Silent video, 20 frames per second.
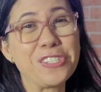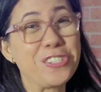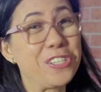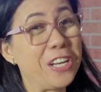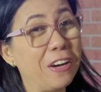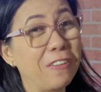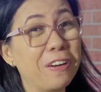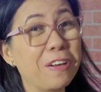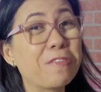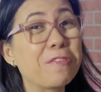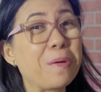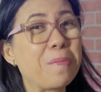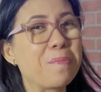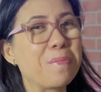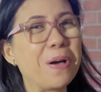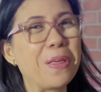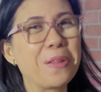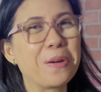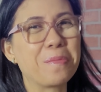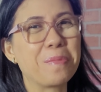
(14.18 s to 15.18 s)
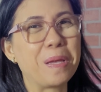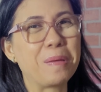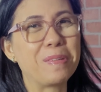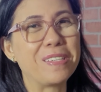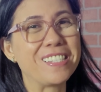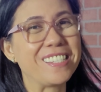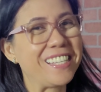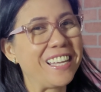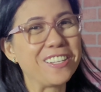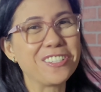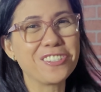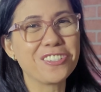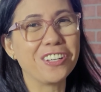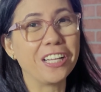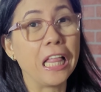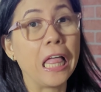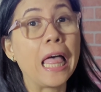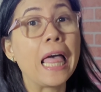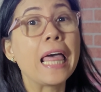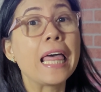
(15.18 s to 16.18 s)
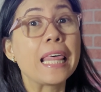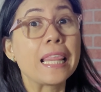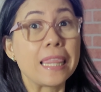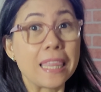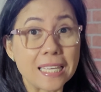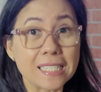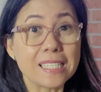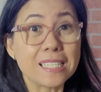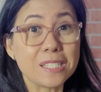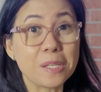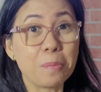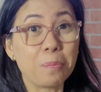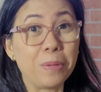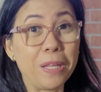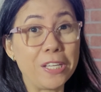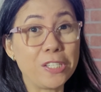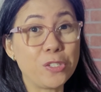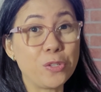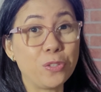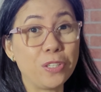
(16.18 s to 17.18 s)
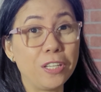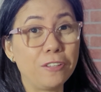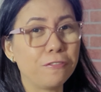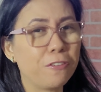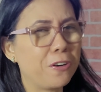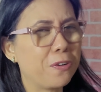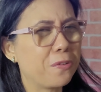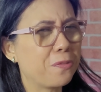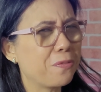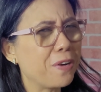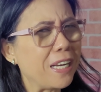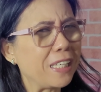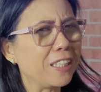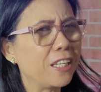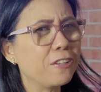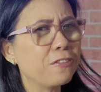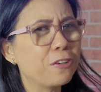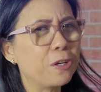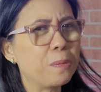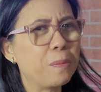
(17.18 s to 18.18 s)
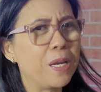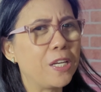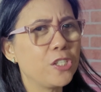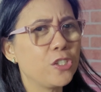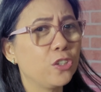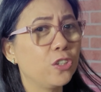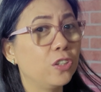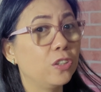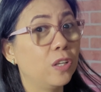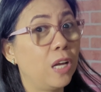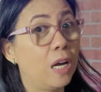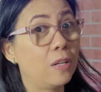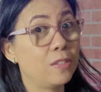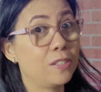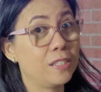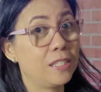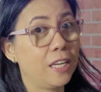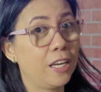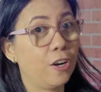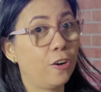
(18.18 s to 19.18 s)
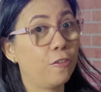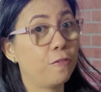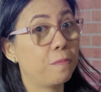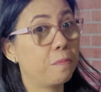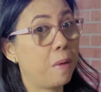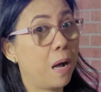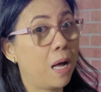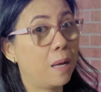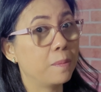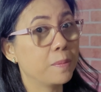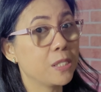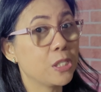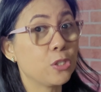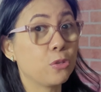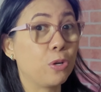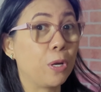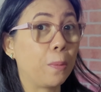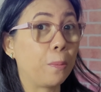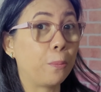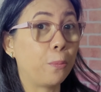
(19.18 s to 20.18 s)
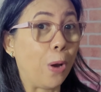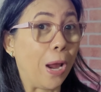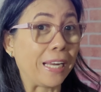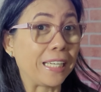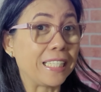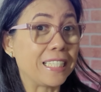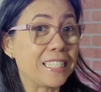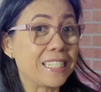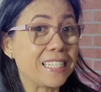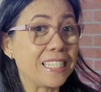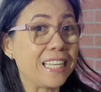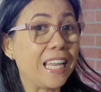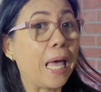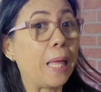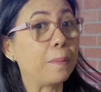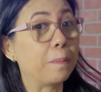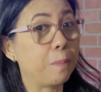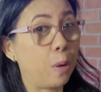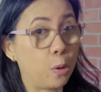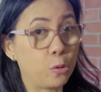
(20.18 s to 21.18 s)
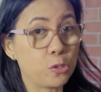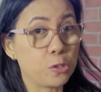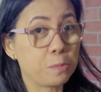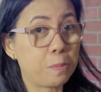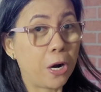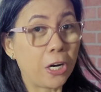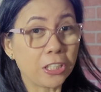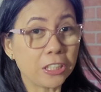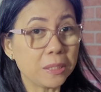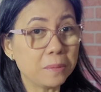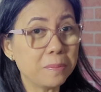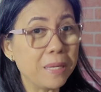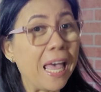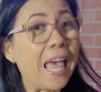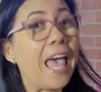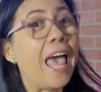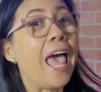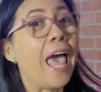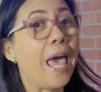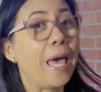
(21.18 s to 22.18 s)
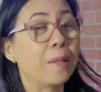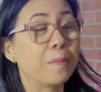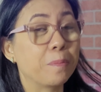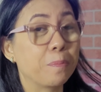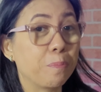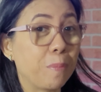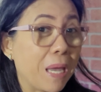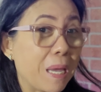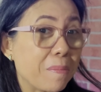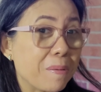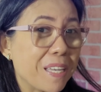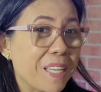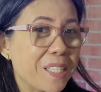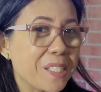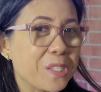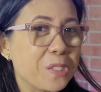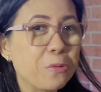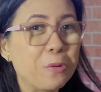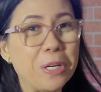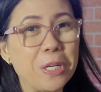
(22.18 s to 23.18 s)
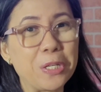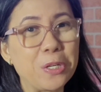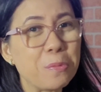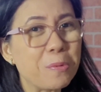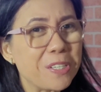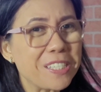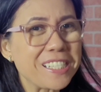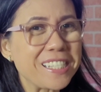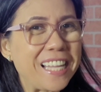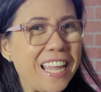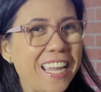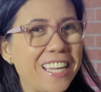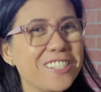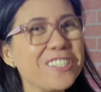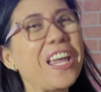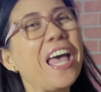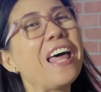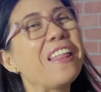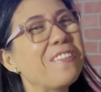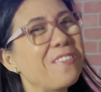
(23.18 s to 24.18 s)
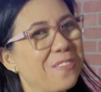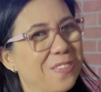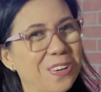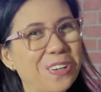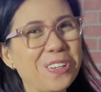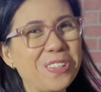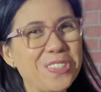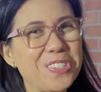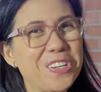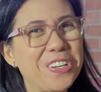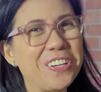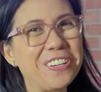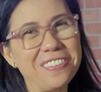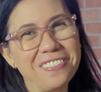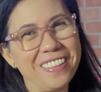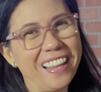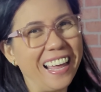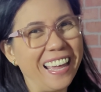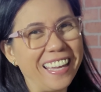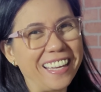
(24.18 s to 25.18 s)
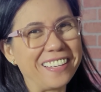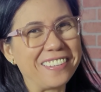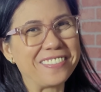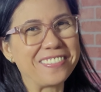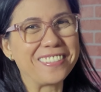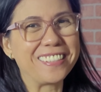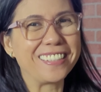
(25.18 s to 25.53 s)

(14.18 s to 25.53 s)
Cherry from Mother Baby Central. This is a place you need for great information on how to take care of moms during pregnancy and postpartum, and babies during newborn stage and first year of life.